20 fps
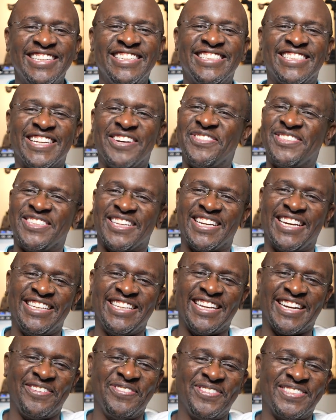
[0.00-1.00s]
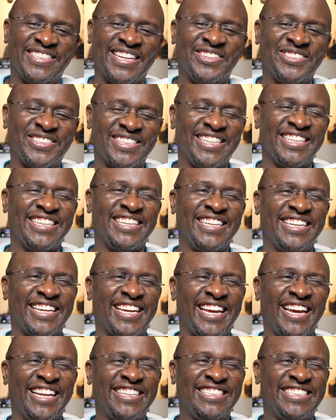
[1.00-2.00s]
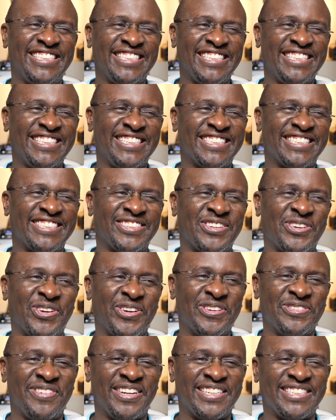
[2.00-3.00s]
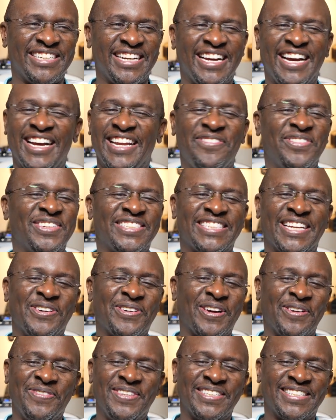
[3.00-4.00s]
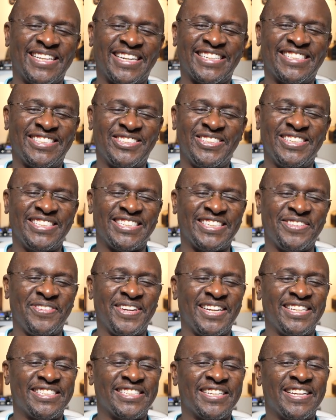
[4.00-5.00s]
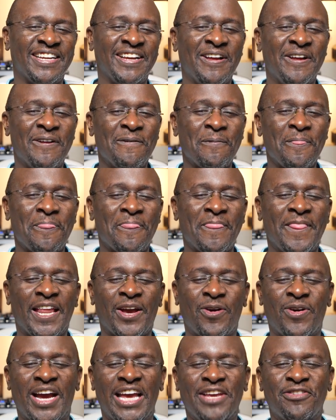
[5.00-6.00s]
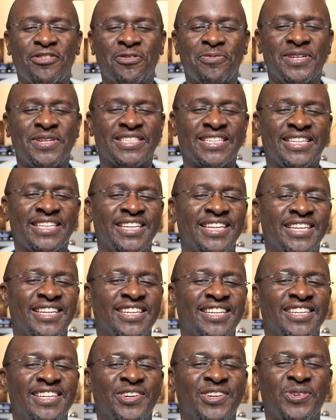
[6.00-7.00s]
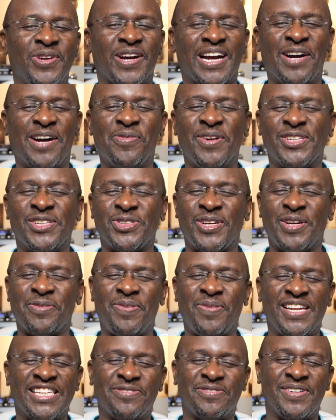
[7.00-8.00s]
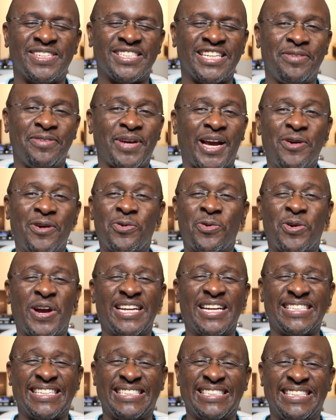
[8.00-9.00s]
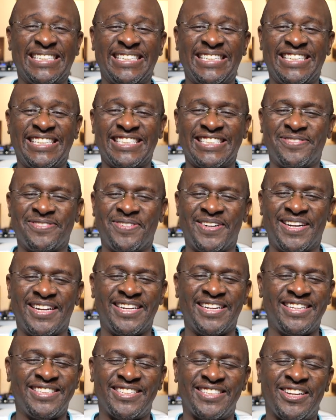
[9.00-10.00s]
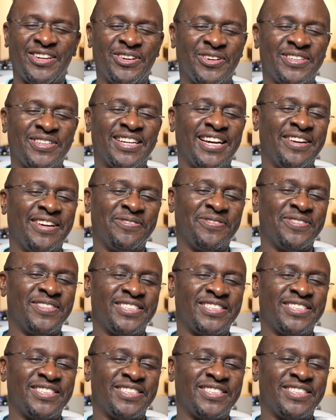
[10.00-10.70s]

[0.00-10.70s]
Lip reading: So, it's got a struggle. It's got a struggle. KGs, to convert. It's got a struggle. It's got a struggle. It's got a struggle. Unakamu na zoya place mazee, nimekla huku kaa 16 years, bana. It's a long time.